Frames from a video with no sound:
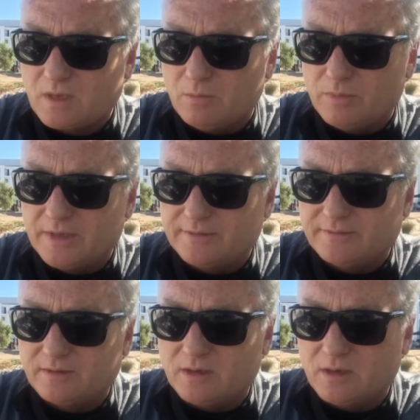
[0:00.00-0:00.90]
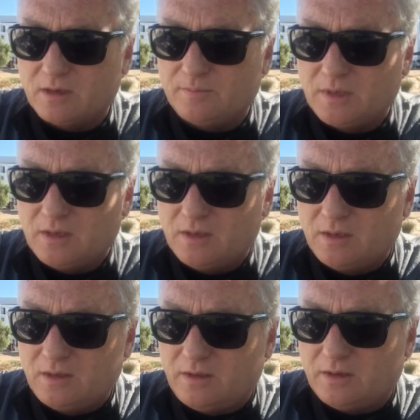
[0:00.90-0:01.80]
But
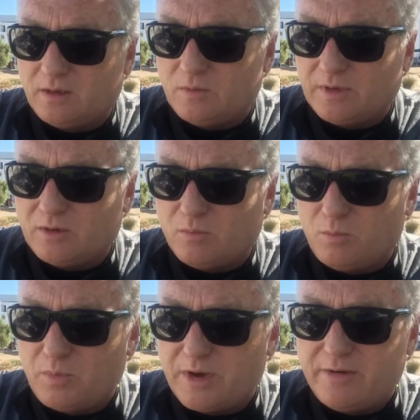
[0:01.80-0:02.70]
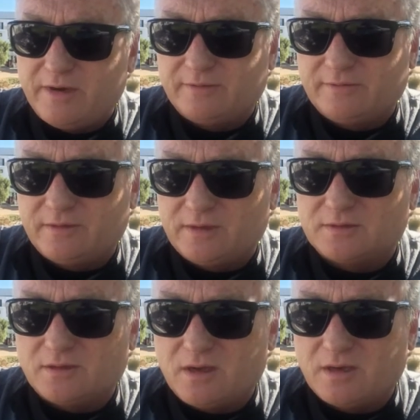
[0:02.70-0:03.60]
you know, when comparing
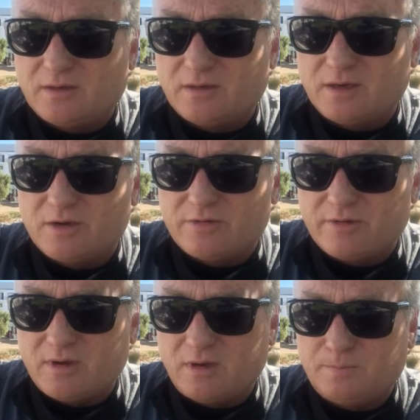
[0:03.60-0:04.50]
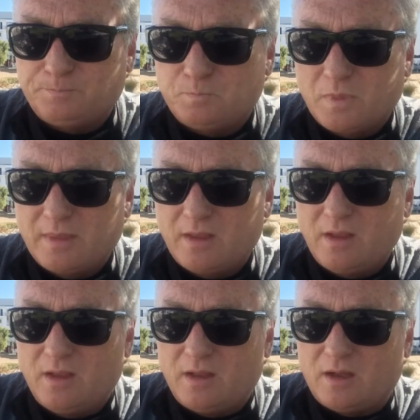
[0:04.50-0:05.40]
things like crime,
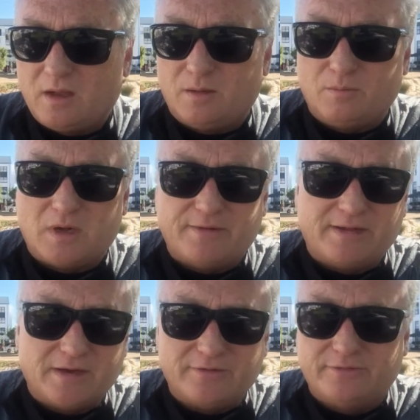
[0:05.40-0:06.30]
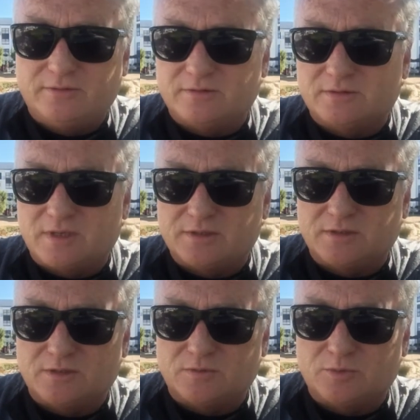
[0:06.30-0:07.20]
I've had a few
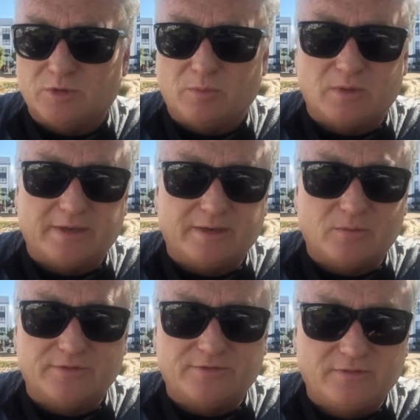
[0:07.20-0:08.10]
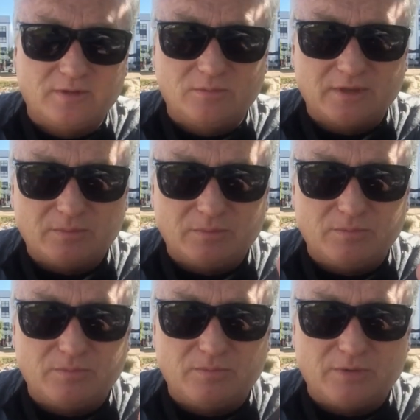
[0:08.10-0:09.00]
discussions with people, and it would seem that
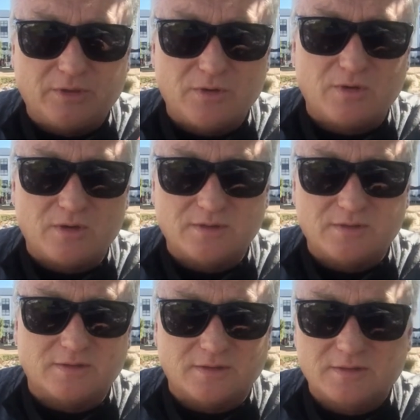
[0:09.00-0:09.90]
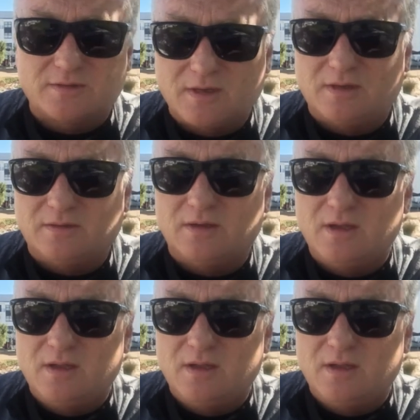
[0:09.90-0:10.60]
because this town